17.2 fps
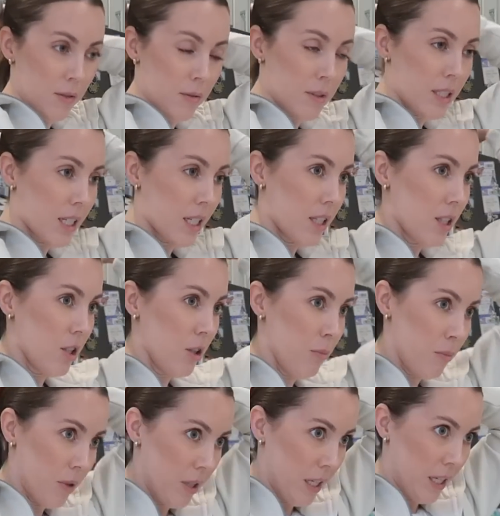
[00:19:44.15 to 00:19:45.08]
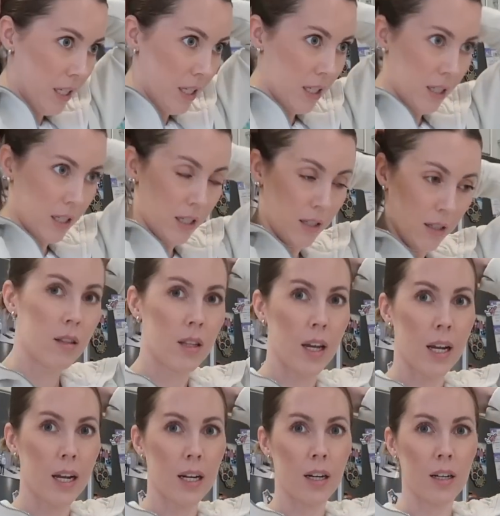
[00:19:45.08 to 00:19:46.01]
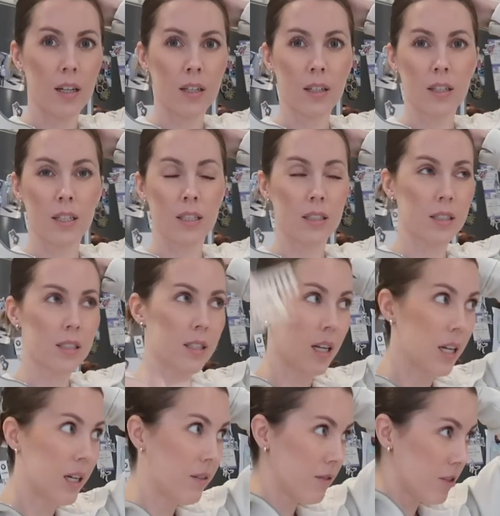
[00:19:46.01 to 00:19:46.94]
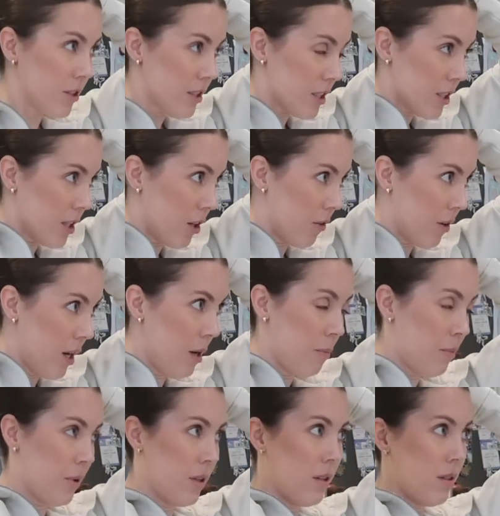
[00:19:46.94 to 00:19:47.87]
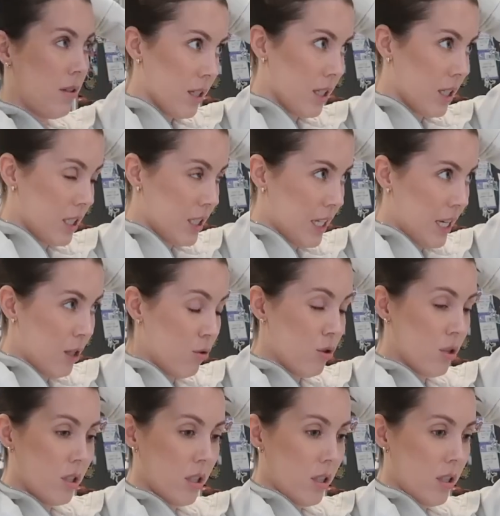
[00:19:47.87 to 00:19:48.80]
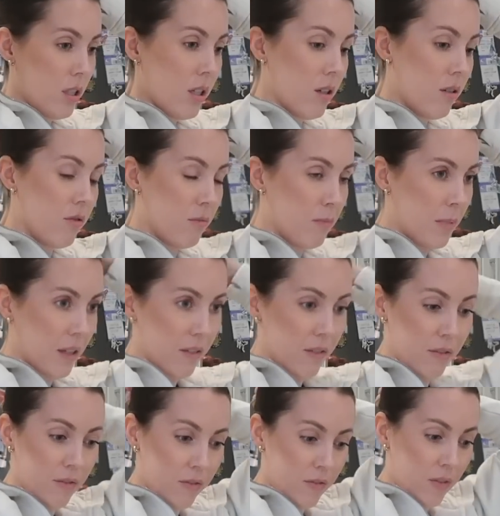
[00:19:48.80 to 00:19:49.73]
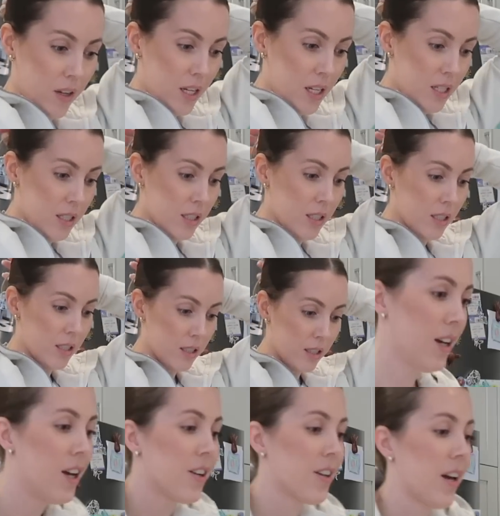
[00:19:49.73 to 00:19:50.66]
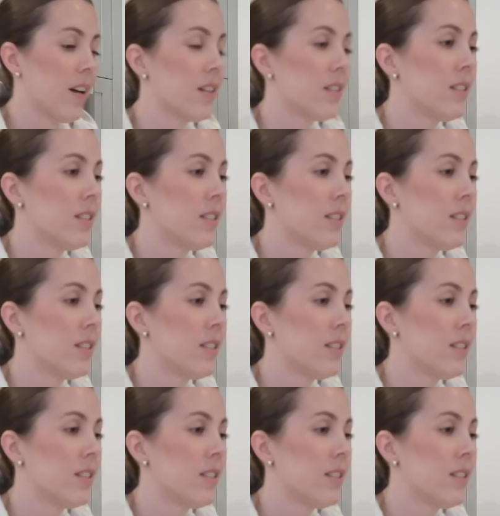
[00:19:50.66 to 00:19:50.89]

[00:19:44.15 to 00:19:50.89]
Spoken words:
Take a little break. The hair, it's time for it to go up. Get out of my face. Okay.